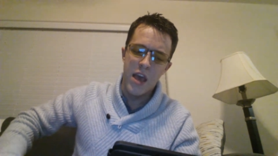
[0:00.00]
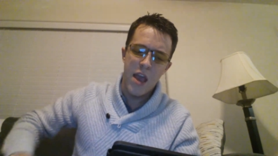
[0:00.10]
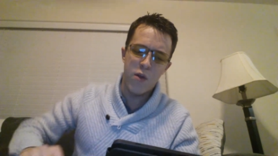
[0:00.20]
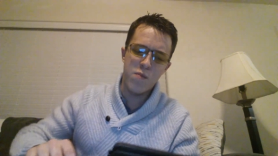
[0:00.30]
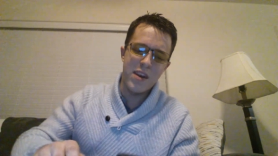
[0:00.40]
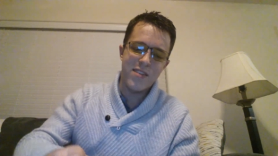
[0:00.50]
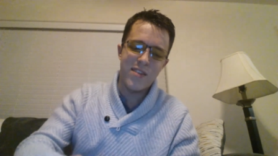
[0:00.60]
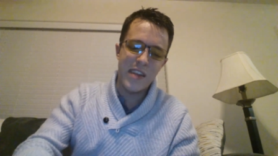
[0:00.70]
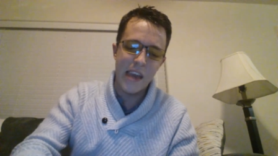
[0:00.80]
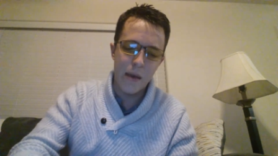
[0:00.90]
It would have been a
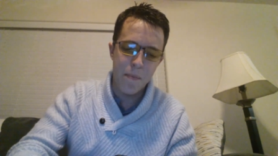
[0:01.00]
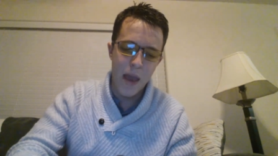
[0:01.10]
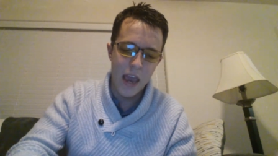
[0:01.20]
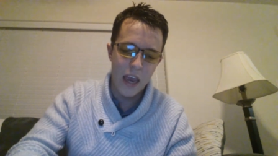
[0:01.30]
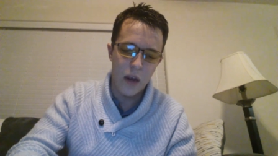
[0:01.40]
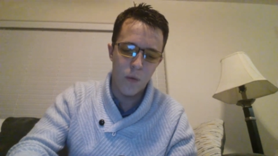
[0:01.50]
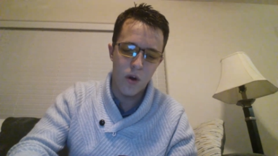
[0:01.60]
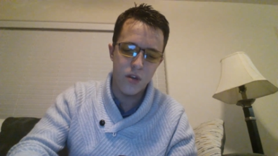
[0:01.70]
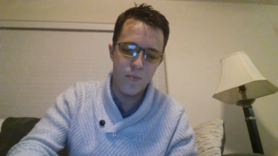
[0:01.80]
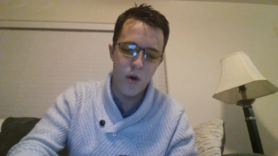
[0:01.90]
stinging pain were
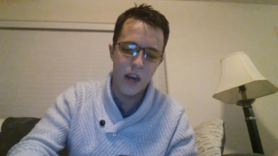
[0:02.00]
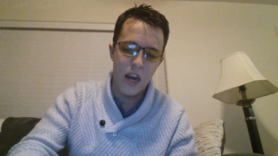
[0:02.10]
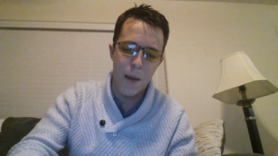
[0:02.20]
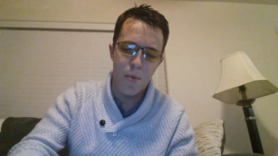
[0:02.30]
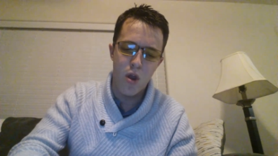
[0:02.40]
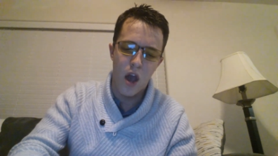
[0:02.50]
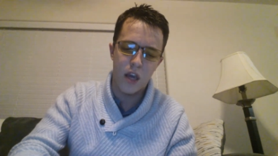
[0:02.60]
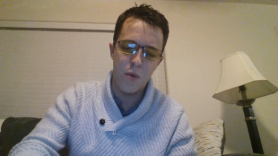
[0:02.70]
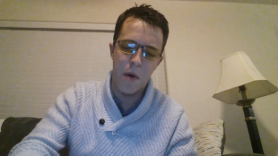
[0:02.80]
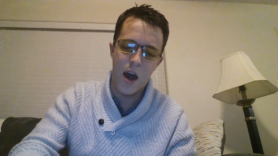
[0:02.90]
his brain not
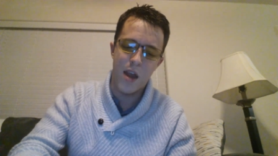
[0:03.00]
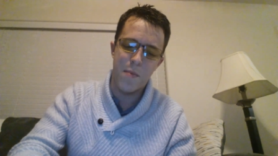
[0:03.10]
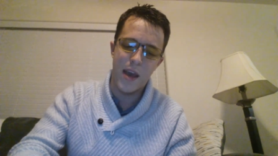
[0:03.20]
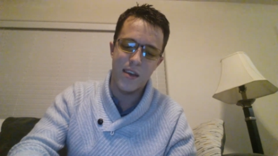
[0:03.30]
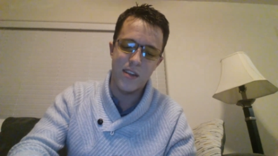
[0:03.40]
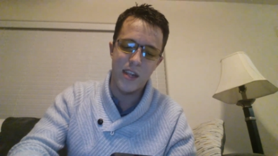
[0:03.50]
preoccupied by his